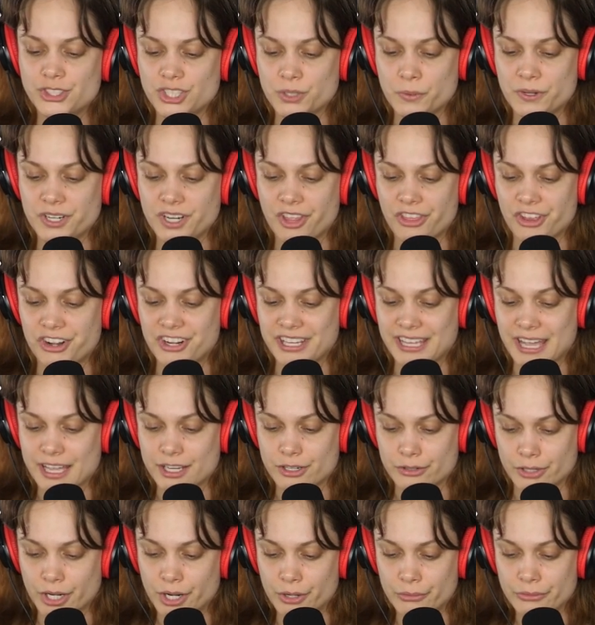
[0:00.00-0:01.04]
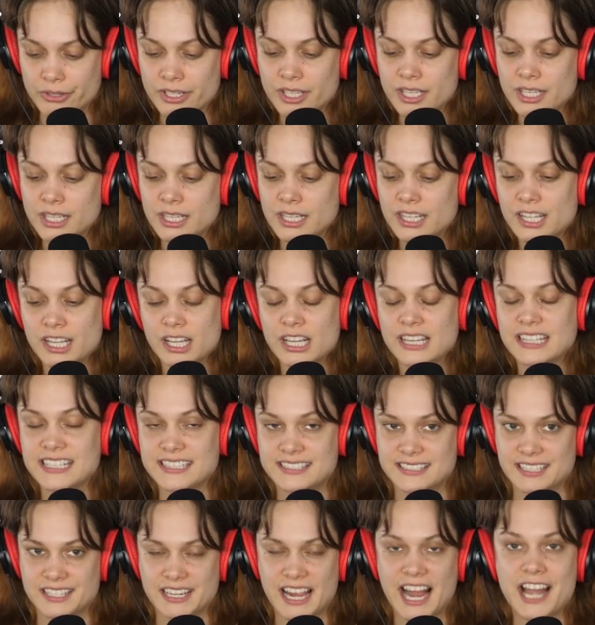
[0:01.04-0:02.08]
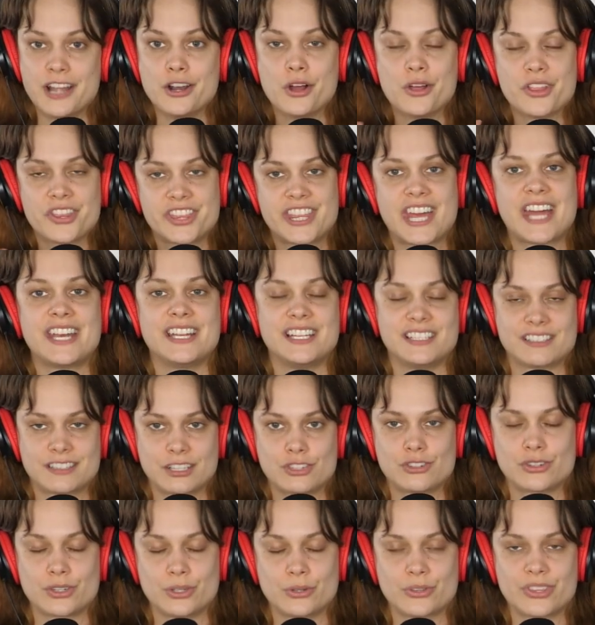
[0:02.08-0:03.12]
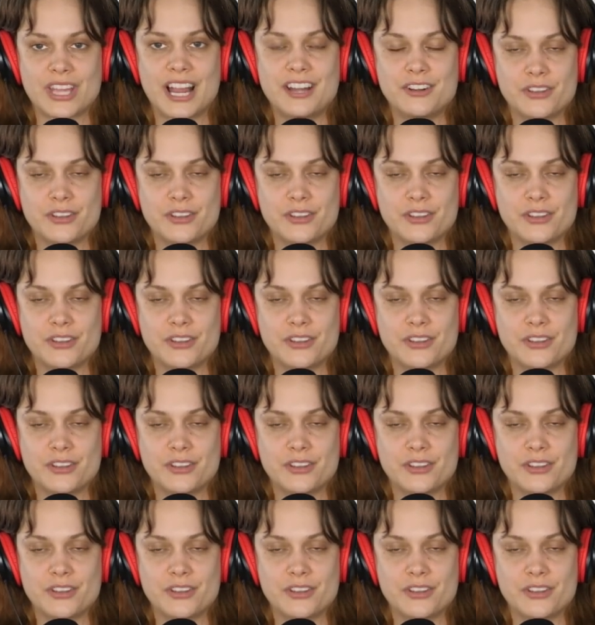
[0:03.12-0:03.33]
pushing one another to get grown. Listen, I know that that is the truth.